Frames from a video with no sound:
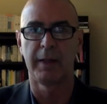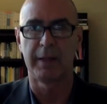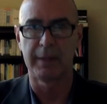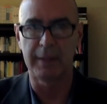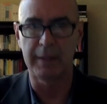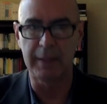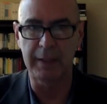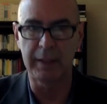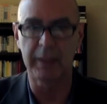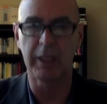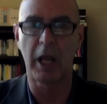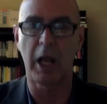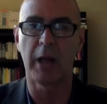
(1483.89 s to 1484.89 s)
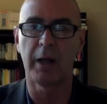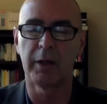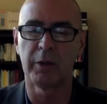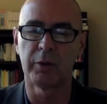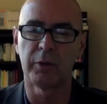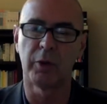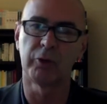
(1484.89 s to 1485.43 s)
the
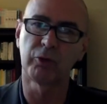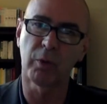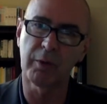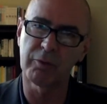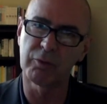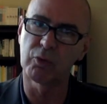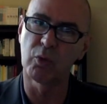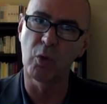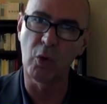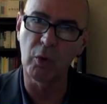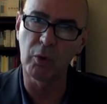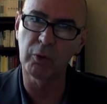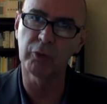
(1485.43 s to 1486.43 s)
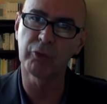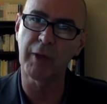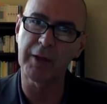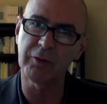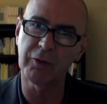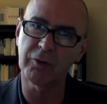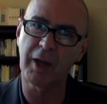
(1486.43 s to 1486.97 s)
sort of rules
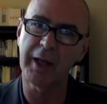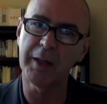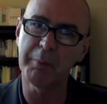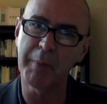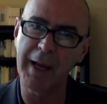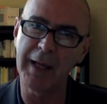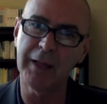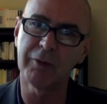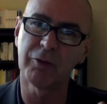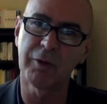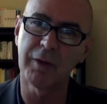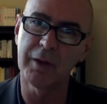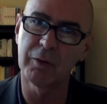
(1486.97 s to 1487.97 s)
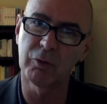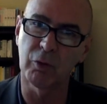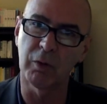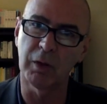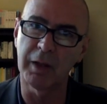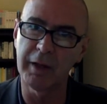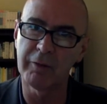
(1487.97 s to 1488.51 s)
that society makes to
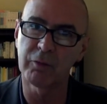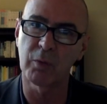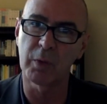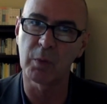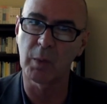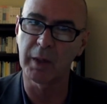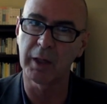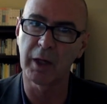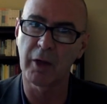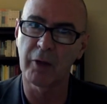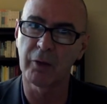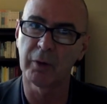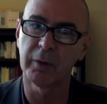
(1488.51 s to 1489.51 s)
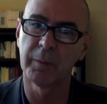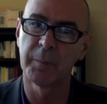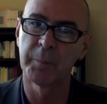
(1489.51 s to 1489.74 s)
live with one another.